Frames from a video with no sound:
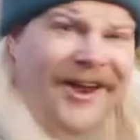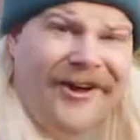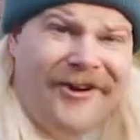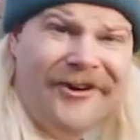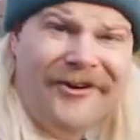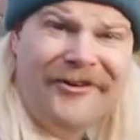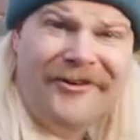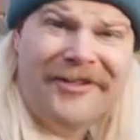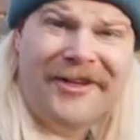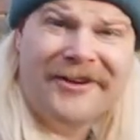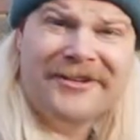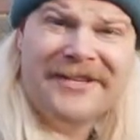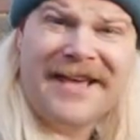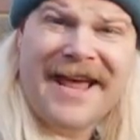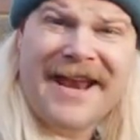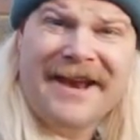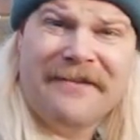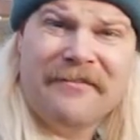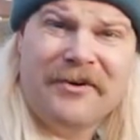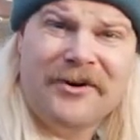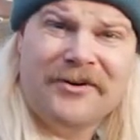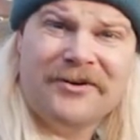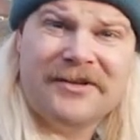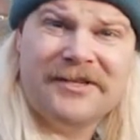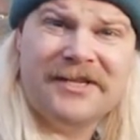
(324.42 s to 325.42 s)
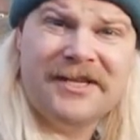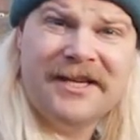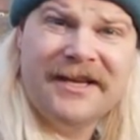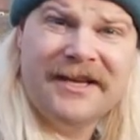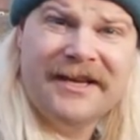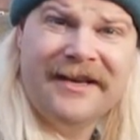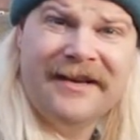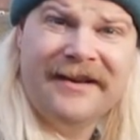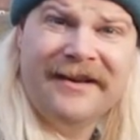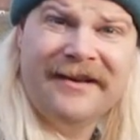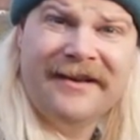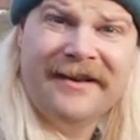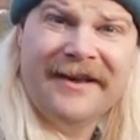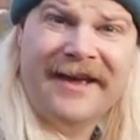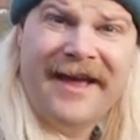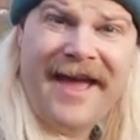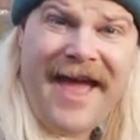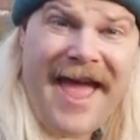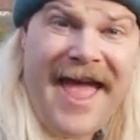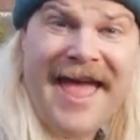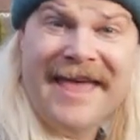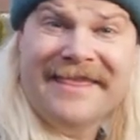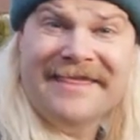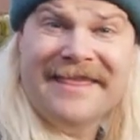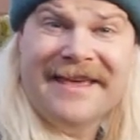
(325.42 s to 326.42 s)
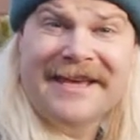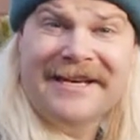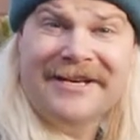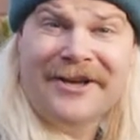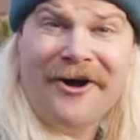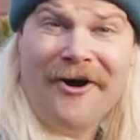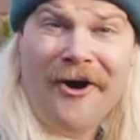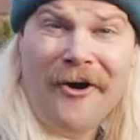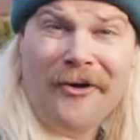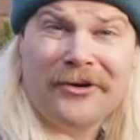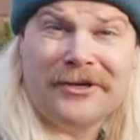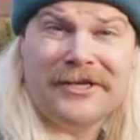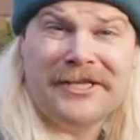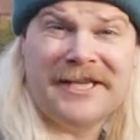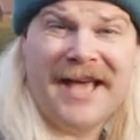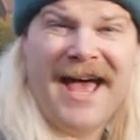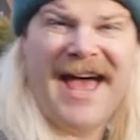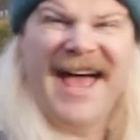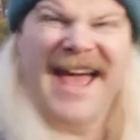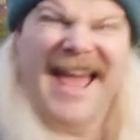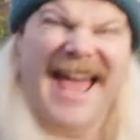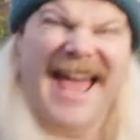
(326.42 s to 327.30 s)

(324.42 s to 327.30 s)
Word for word: Look at all those animals and their dogs.